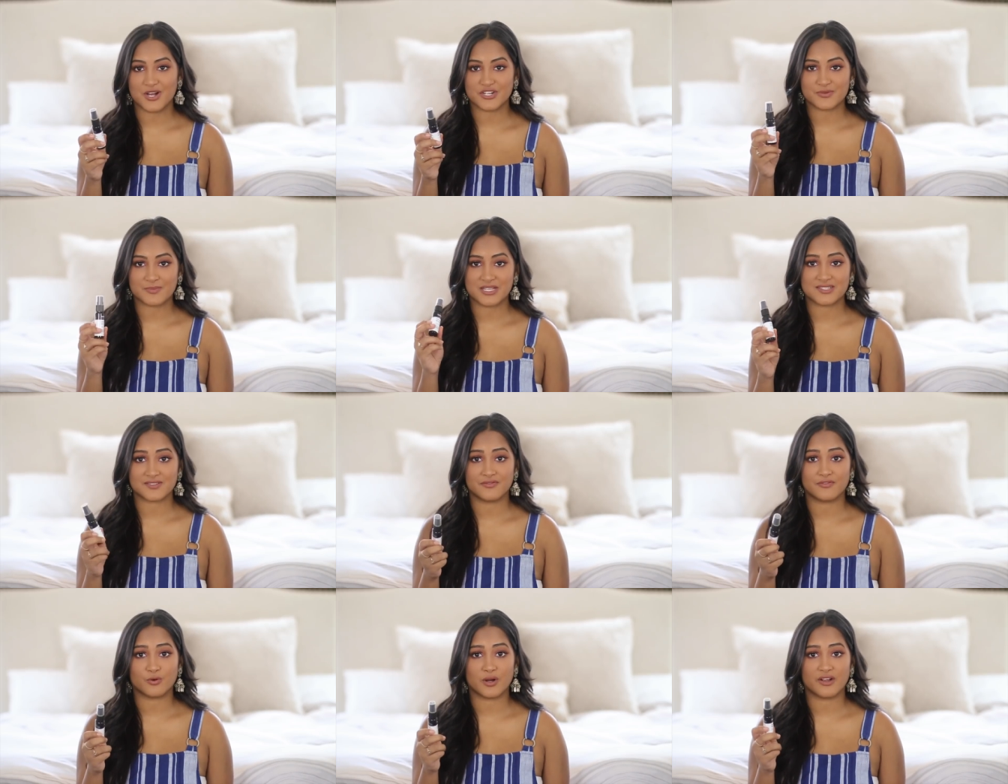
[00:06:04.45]
watched my
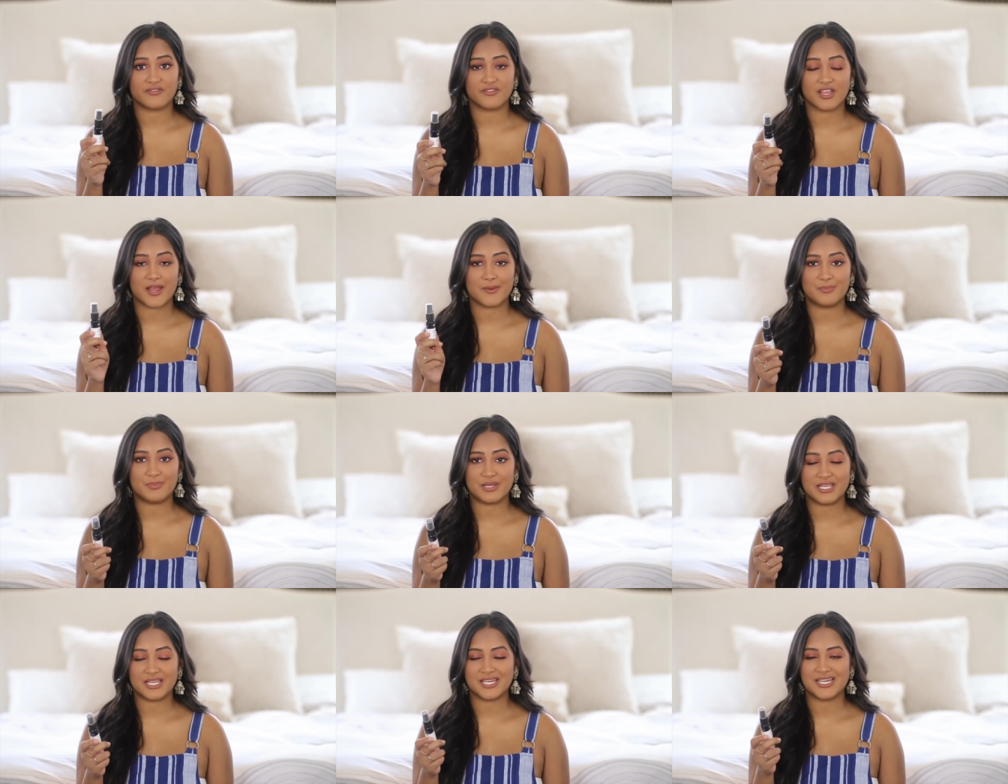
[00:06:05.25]
Sephora
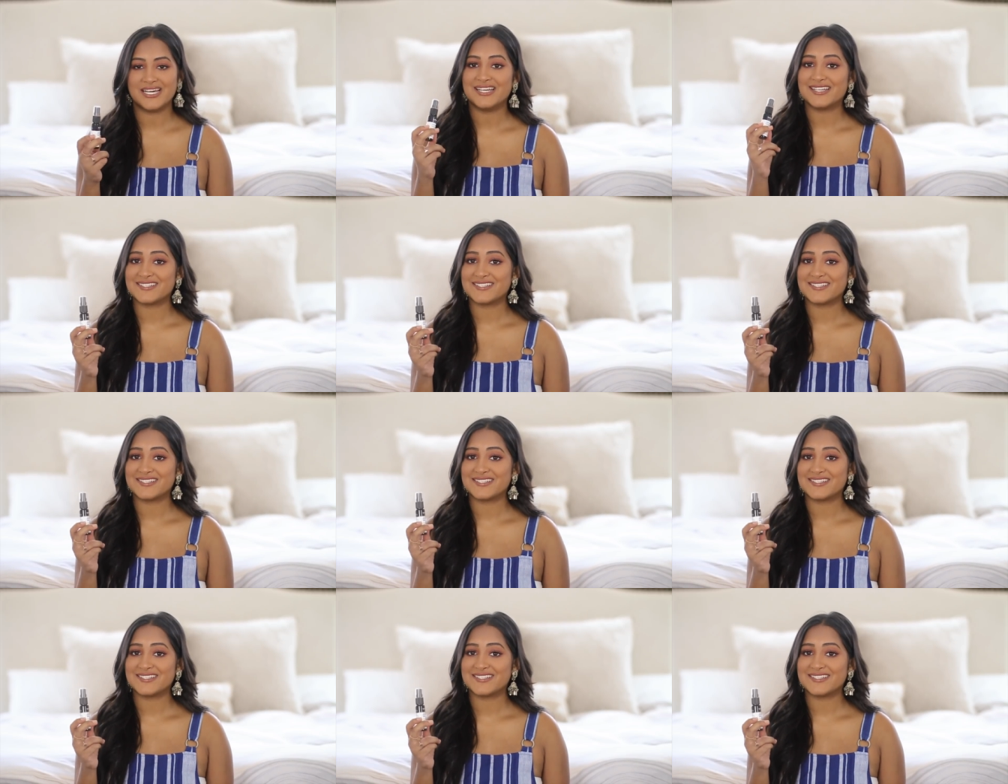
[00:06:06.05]
VIB